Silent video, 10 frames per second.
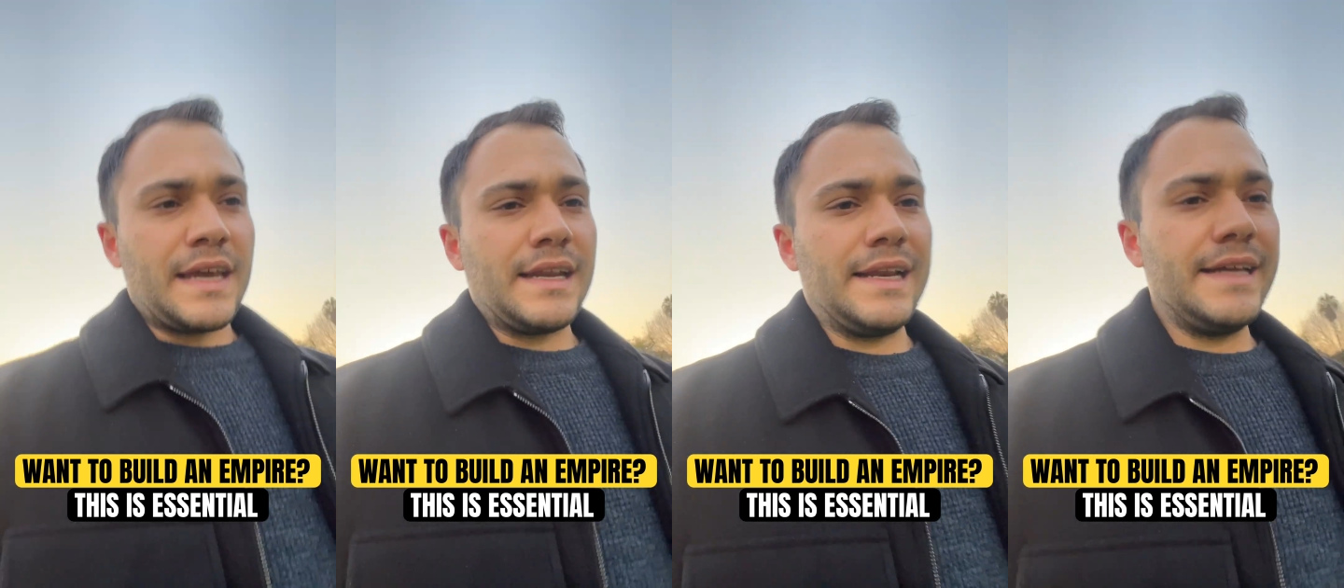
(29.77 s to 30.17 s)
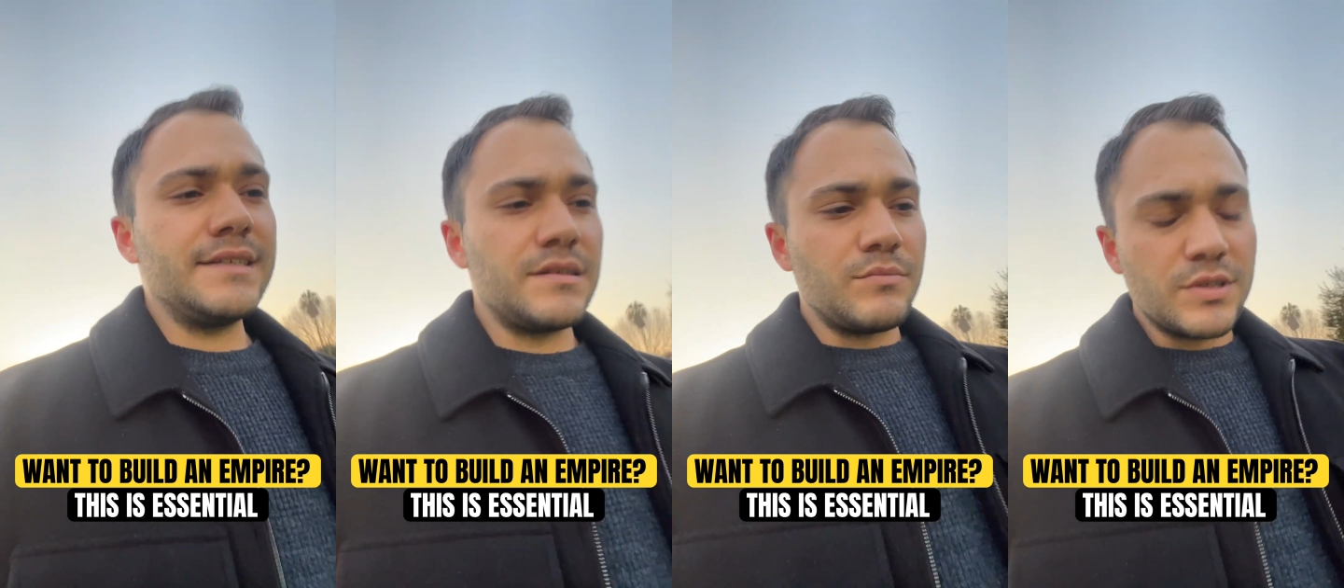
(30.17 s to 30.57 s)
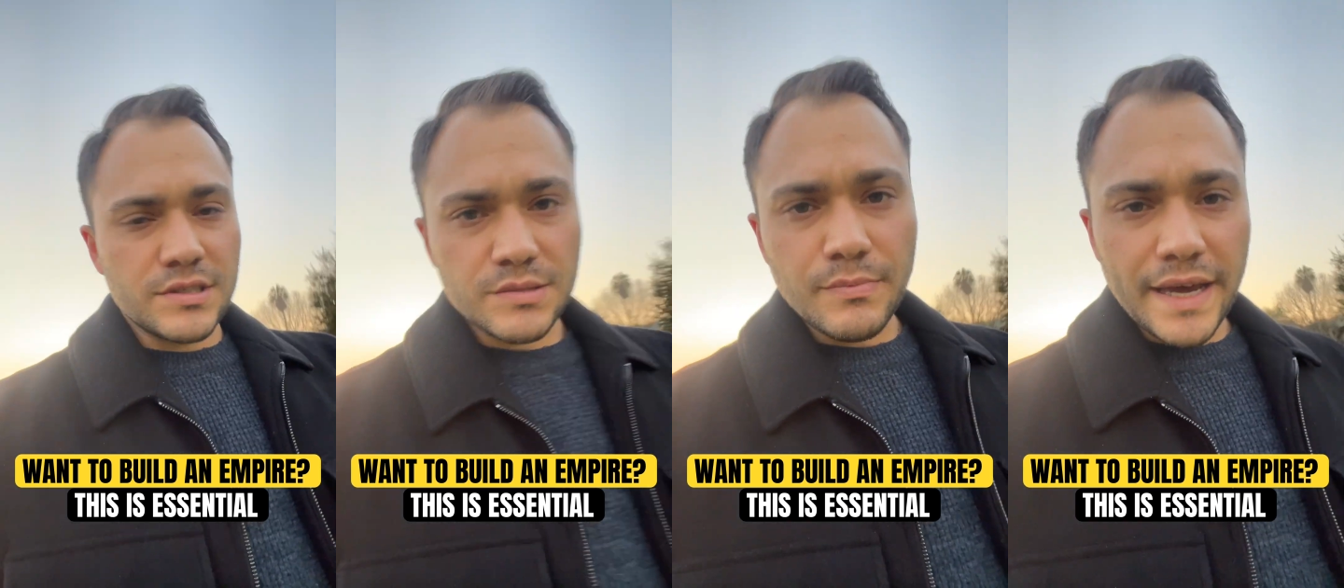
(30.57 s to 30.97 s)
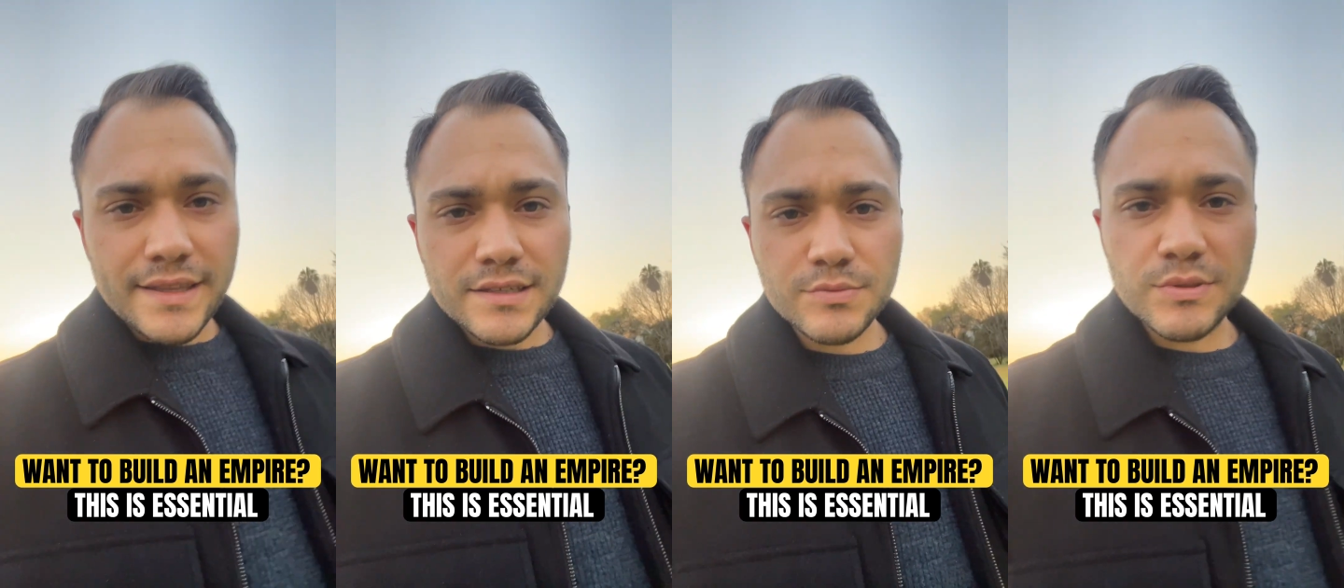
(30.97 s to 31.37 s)
and leaders in business
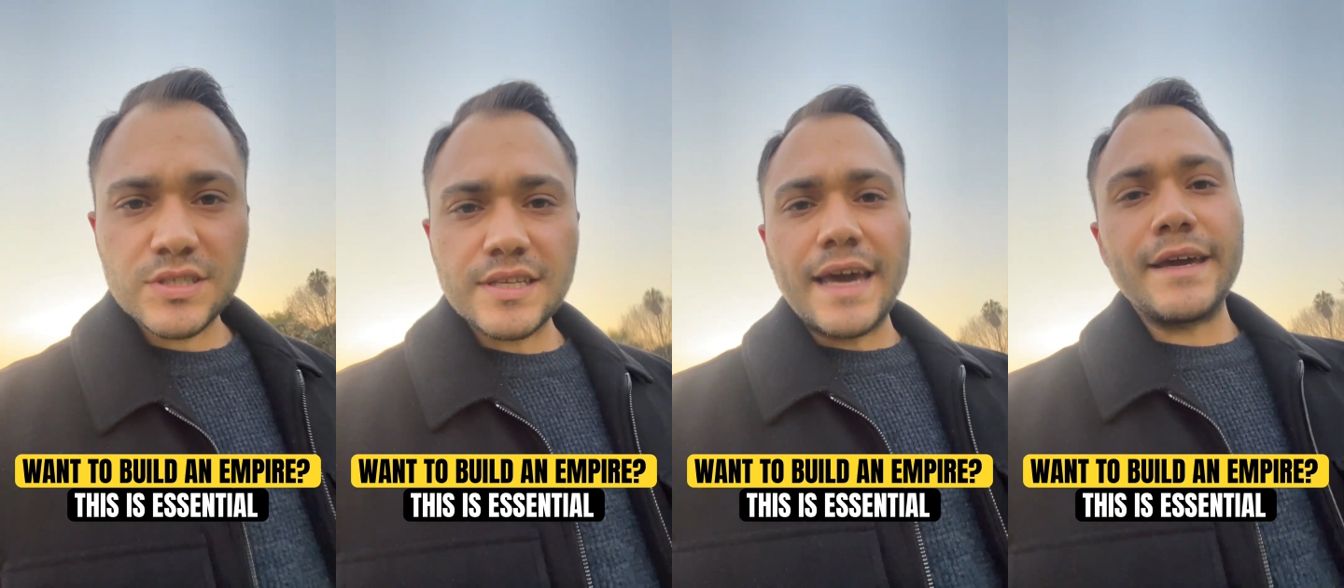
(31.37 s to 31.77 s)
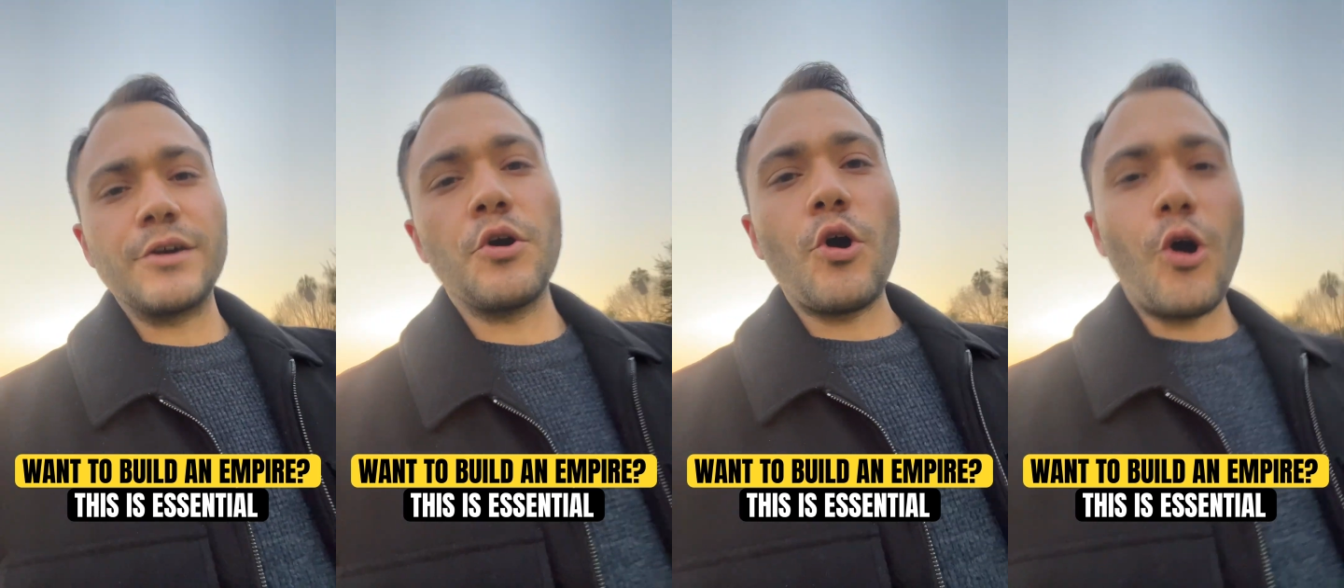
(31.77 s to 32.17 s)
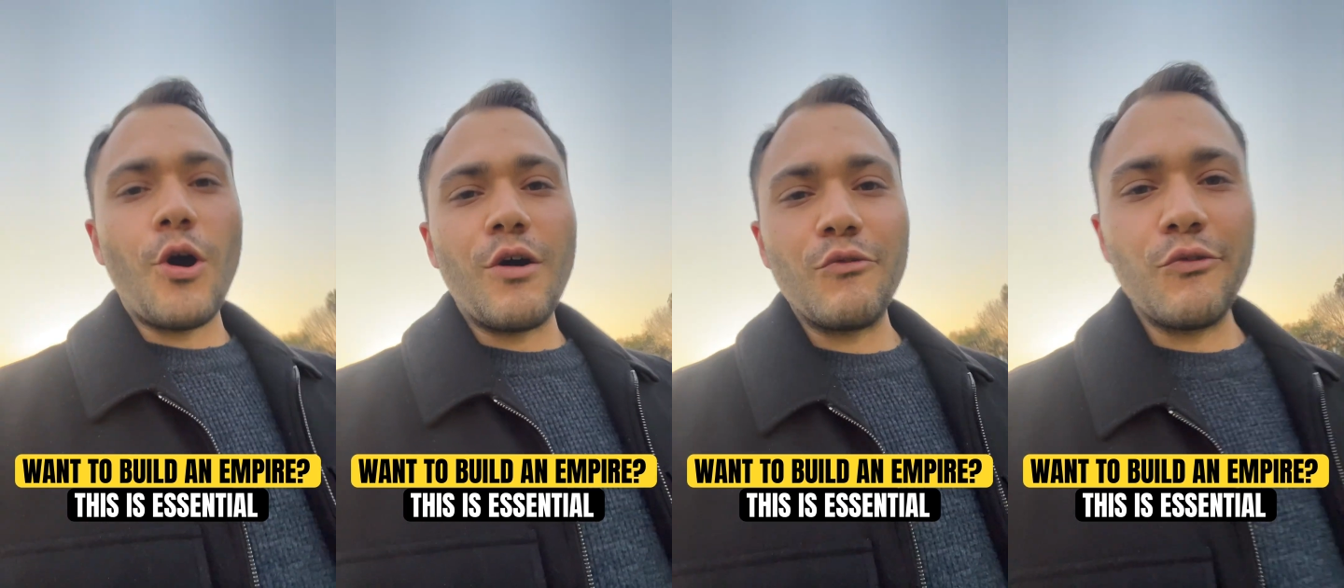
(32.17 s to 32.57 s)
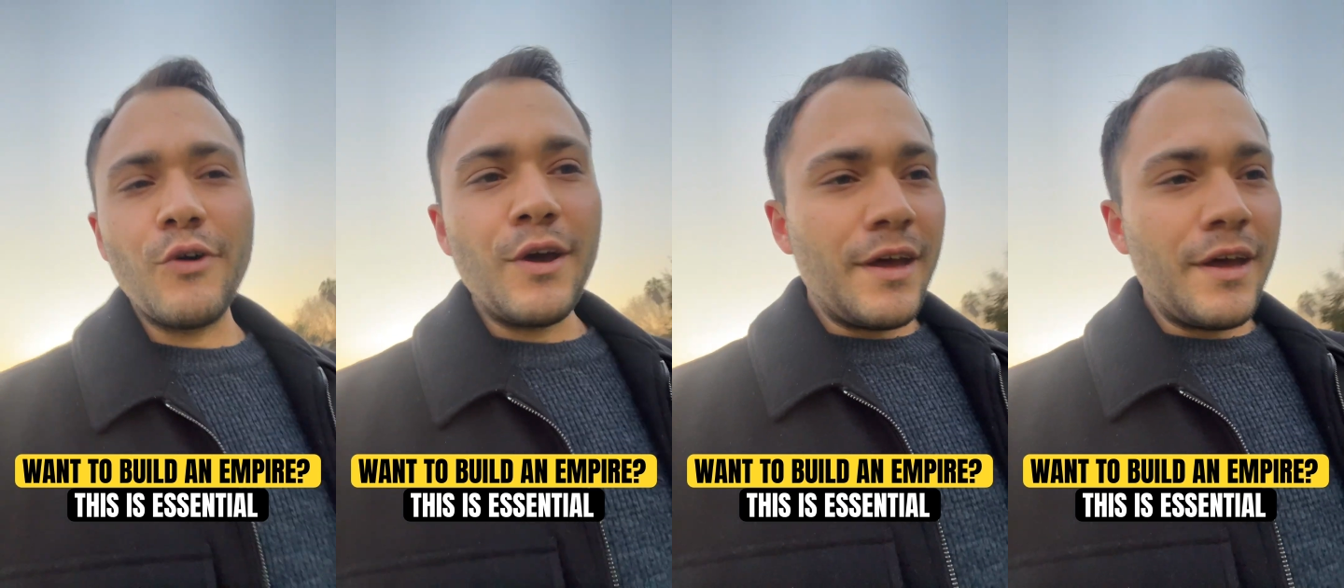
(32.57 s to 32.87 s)
make this mistake of